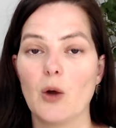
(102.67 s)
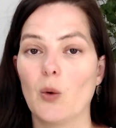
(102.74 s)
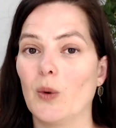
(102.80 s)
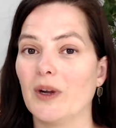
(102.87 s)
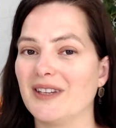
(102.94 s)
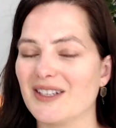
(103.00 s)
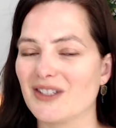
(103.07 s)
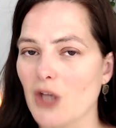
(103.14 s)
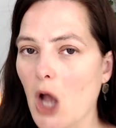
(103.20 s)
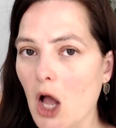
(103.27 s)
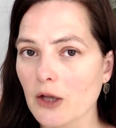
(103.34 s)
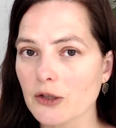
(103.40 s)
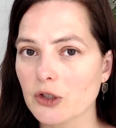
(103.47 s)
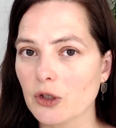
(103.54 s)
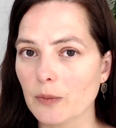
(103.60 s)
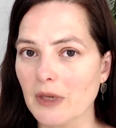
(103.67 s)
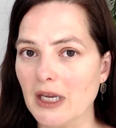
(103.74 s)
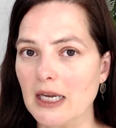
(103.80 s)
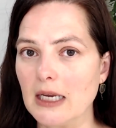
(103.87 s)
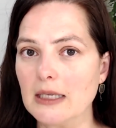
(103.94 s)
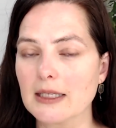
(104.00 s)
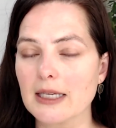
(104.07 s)
What this also
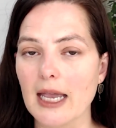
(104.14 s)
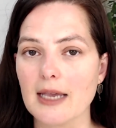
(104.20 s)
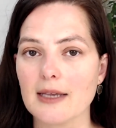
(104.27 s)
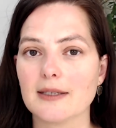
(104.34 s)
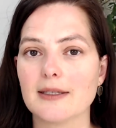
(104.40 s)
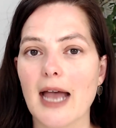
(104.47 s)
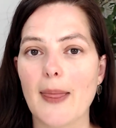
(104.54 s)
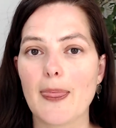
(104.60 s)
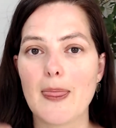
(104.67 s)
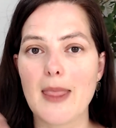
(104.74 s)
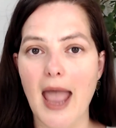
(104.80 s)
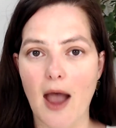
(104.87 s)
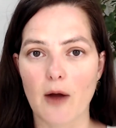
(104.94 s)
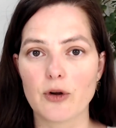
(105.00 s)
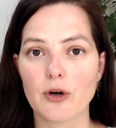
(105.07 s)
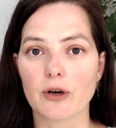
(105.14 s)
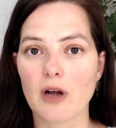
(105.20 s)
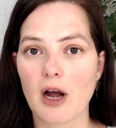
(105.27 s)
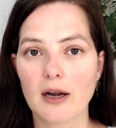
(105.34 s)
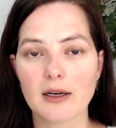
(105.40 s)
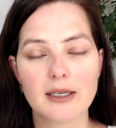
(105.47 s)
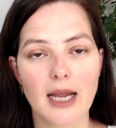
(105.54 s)
means is that now your
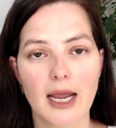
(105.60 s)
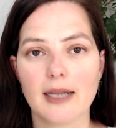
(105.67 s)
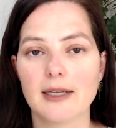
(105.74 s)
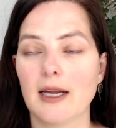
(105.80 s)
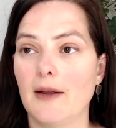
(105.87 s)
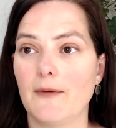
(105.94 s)
content, if